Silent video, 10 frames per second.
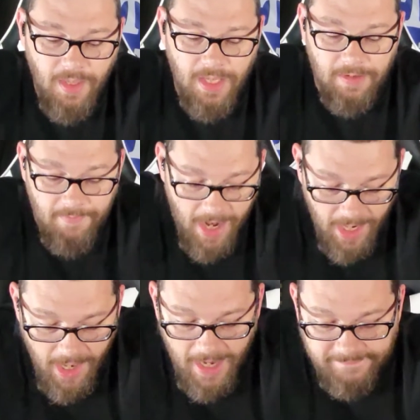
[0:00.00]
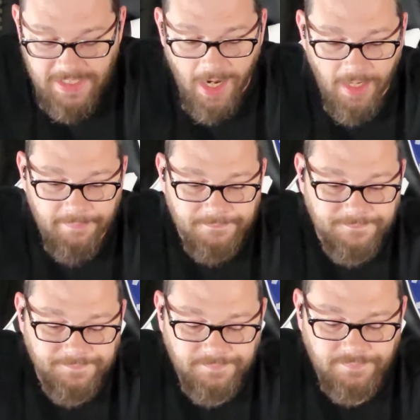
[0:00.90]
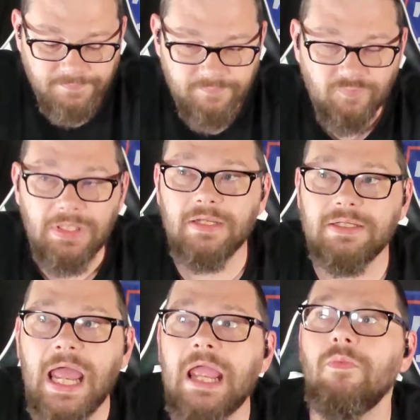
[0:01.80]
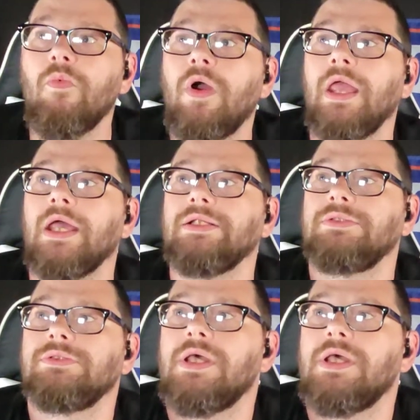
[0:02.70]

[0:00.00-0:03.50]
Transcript: In my lifetime, name when